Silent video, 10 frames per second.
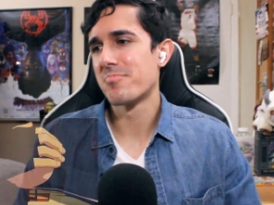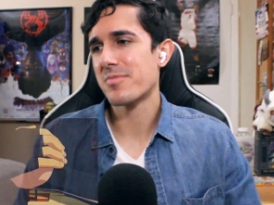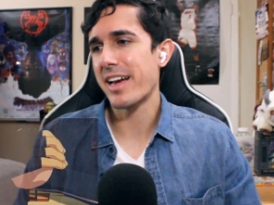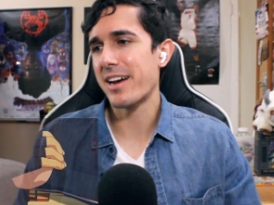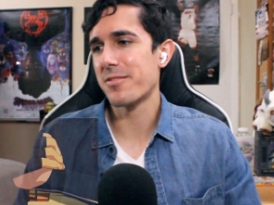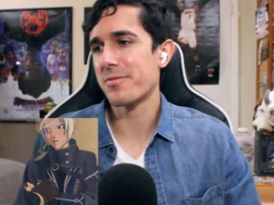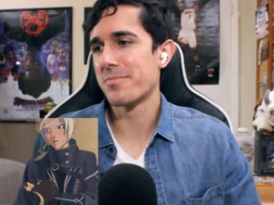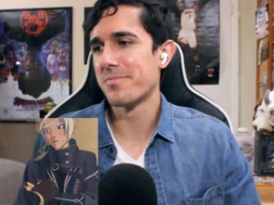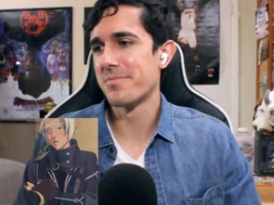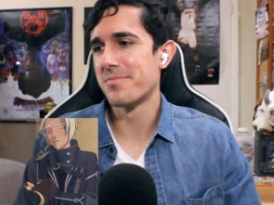Callum.
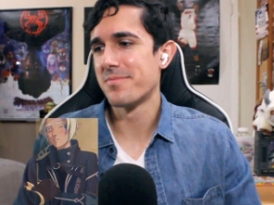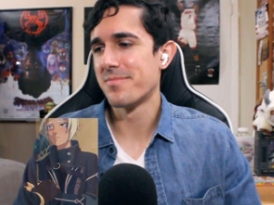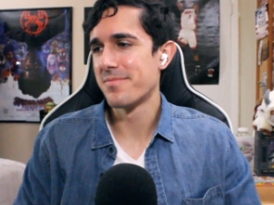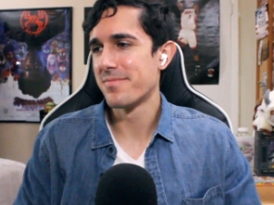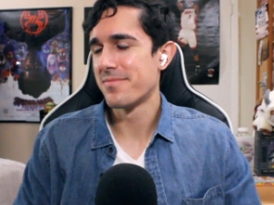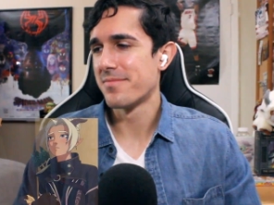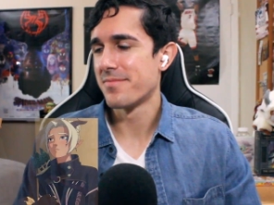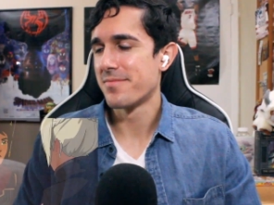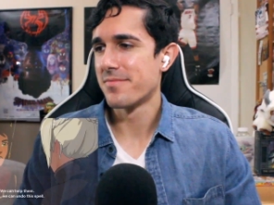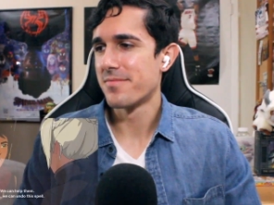
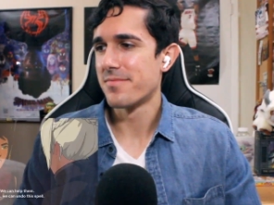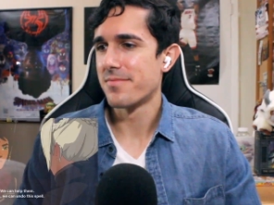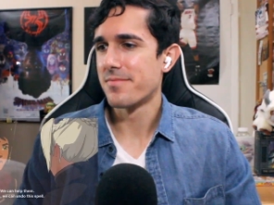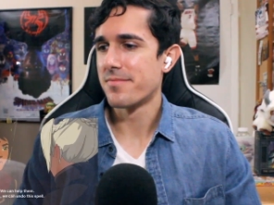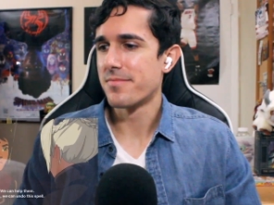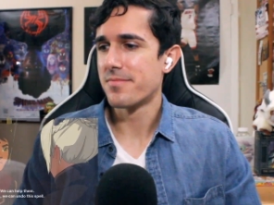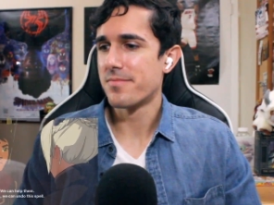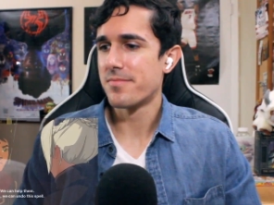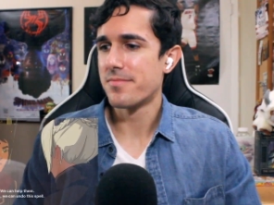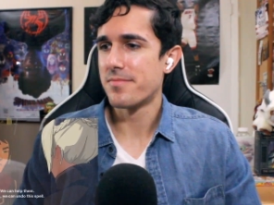We can help
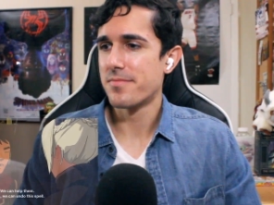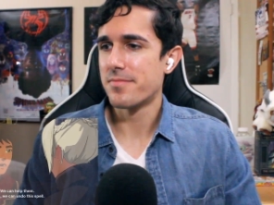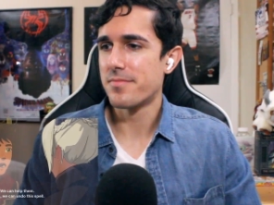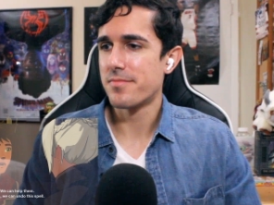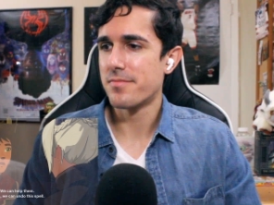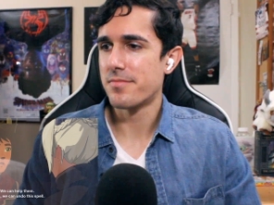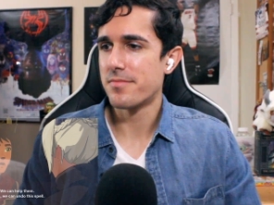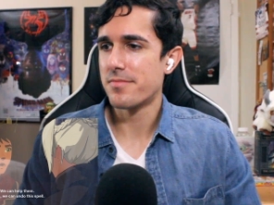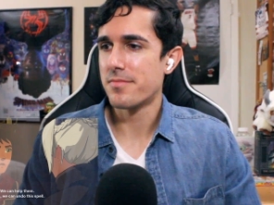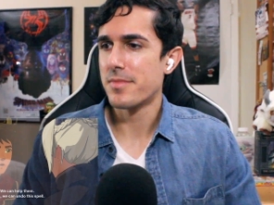them. Rayla,
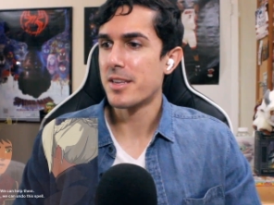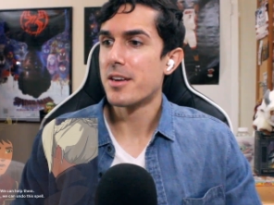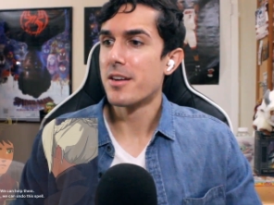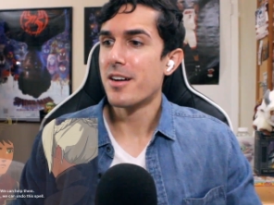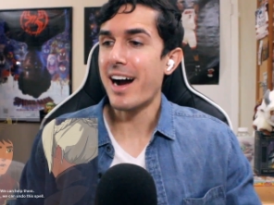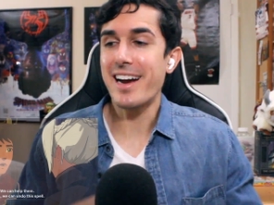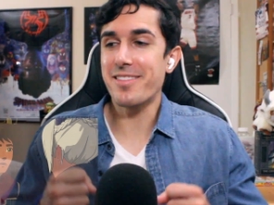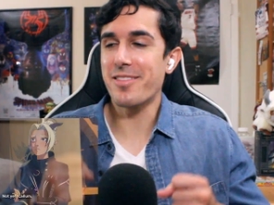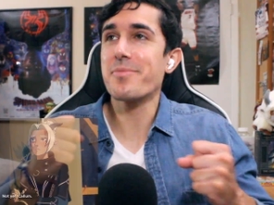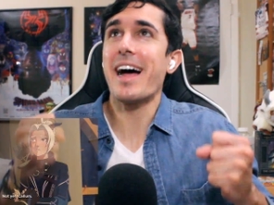we can undo I
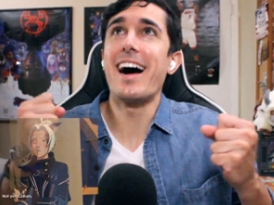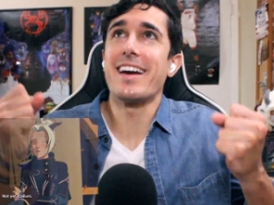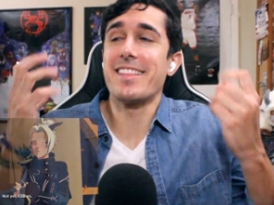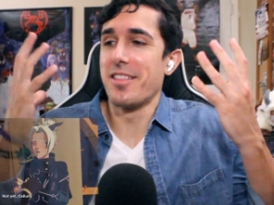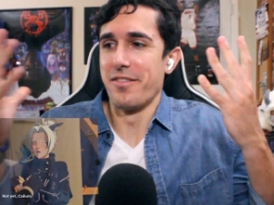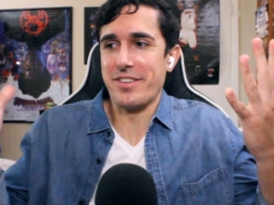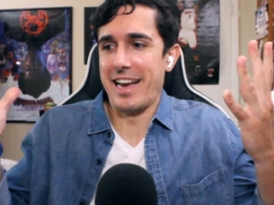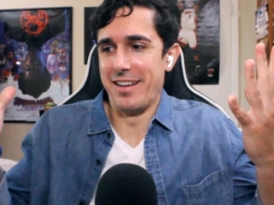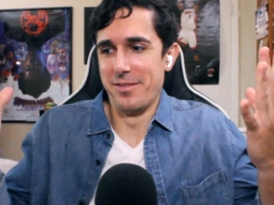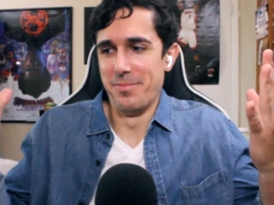I love
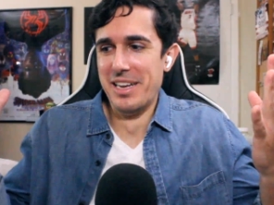Callum.